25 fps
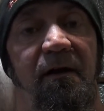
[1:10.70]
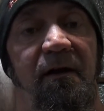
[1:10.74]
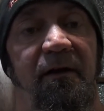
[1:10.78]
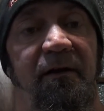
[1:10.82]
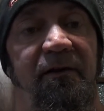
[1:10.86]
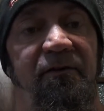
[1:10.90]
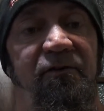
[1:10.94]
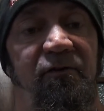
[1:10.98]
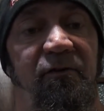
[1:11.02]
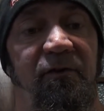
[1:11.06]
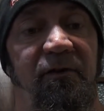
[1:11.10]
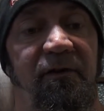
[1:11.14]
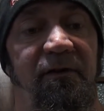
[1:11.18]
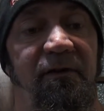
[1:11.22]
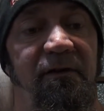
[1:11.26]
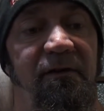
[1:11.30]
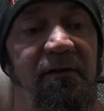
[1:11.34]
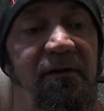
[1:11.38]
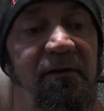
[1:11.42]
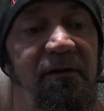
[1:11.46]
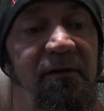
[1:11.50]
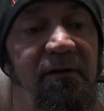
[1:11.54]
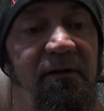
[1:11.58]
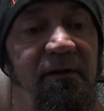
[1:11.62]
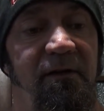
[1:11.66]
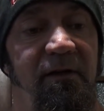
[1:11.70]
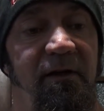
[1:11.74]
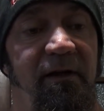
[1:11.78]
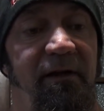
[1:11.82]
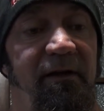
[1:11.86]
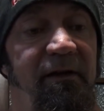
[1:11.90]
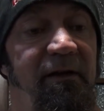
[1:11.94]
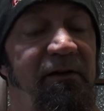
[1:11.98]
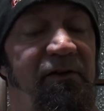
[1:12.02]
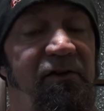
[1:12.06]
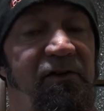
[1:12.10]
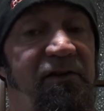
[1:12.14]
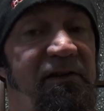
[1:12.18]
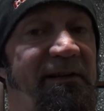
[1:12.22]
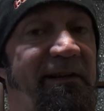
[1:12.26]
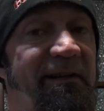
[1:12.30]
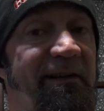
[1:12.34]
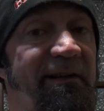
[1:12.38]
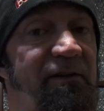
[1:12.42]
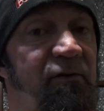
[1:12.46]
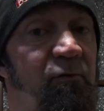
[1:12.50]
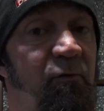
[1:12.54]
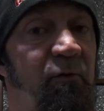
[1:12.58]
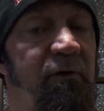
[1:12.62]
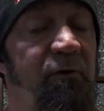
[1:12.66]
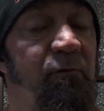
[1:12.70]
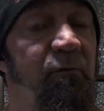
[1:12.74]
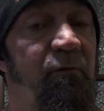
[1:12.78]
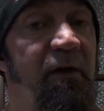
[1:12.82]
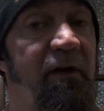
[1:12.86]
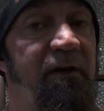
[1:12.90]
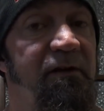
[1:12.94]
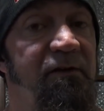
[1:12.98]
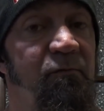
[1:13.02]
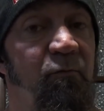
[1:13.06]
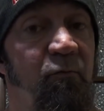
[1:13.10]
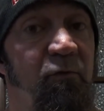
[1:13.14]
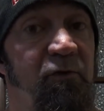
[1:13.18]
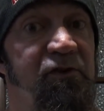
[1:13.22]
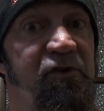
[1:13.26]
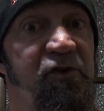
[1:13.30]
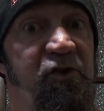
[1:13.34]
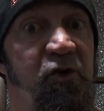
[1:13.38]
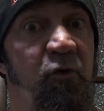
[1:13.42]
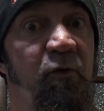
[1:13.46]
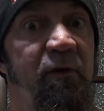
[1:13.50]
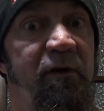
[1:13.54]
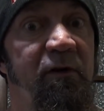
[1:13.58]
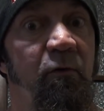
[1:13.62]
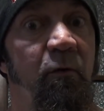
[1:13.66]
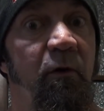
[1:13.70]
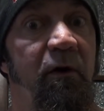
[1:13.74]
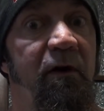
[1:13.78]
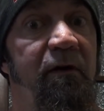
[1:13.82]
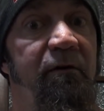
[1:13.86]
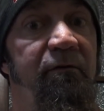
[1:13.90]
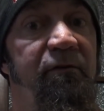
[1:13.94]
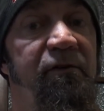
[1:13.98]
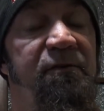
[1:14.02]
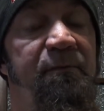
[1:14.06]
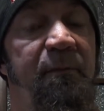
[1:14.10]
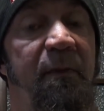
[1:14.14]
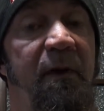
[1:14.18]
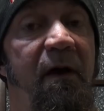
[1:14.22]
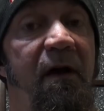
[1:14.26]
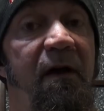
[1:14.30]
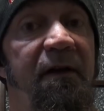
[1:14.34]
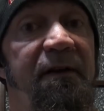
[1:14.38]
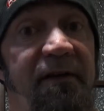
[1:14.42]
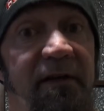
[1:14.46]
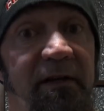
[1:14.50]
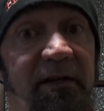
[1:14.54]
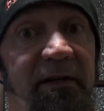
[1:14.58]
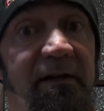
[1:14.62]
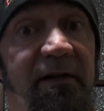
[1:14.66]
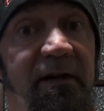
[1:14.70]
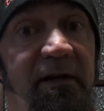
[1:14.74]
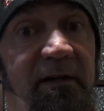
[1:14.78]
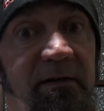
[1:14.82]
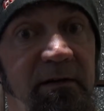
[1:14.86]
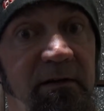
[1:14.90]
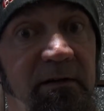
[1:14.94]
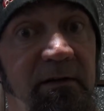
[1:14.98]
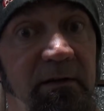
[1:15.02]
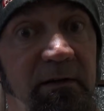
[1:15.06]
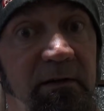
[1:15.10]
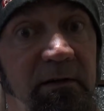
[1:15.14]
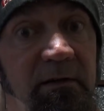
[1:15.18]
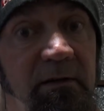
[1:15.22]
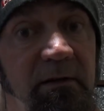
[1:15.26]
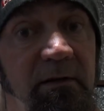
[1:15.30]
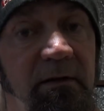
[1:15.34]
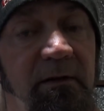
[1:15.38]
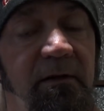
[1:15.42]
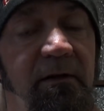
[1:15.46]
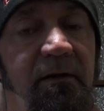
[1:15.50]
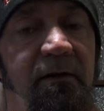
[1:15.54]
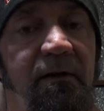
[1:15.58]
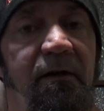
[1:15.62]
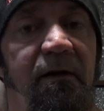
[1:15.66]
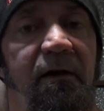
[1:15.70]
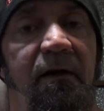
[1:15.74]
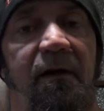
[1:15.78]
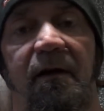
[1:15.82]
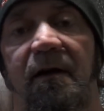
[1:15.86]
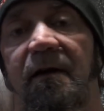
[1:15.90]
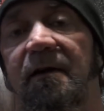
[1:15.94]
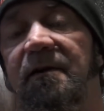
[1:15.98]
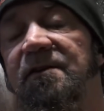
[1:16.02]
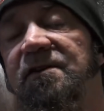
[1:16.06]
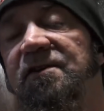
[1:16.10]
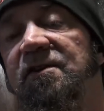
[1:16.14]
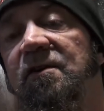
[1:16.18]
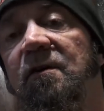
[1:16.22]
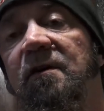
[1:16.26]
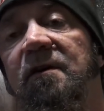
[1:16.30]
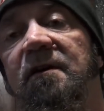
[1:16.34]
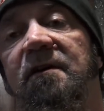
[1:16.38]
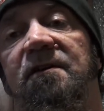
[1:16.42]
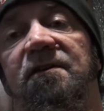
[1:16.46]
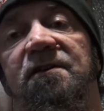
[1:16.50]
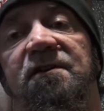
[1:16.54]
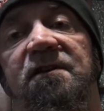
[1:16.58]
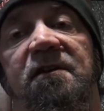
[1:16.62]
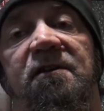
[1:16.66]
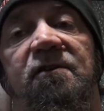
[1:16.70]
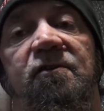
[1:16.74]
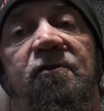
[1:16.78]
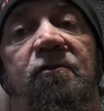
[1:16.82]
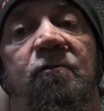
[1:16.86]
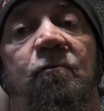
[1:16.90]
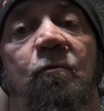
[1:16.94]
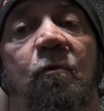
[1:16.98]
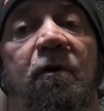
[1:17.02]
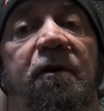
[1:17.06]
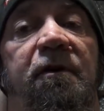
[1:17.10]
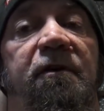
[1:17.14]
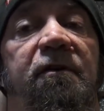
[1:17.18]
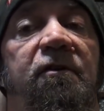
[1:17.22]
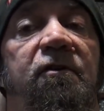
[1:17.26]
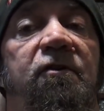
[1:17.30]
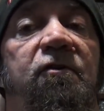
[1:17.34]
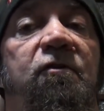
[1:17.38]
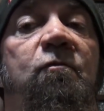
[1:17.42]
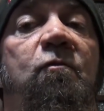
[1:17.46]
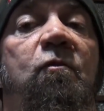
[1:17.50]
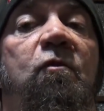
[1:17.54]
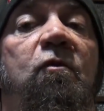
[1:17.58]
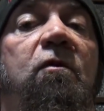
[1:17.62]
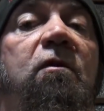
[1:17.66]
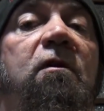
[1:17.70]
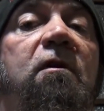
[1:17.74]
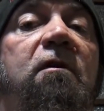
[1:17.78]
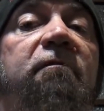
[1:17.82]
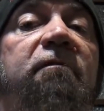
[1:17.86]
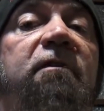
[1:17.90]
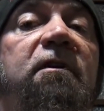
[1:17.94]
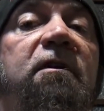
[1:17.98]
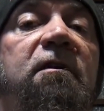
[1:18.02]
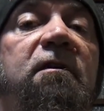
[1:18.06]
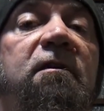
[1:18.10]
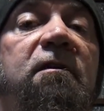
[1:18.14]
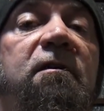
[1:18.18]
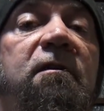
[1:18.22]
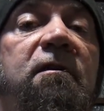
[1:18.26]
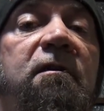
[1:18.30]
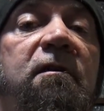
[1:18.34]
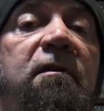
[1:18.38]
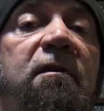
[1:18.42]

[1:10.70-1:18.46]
actually. And I just liked what it had, was doing, the way I responded. And so I continued and wanted to do more of it.